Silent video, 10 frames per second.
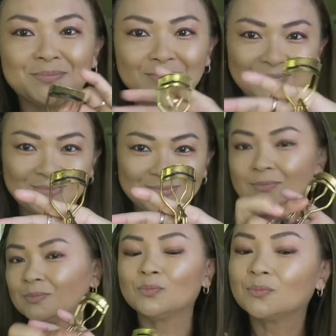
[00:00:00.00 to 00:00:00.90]
Now
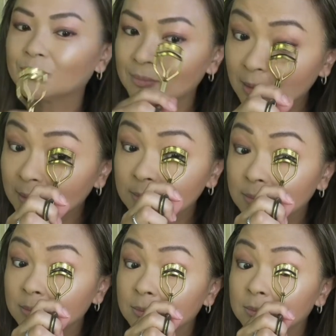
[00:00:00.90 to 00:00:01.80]
let's curl
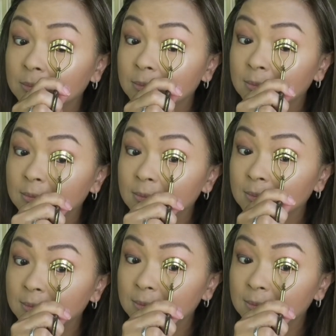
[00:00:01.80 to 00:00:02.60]
those lashes.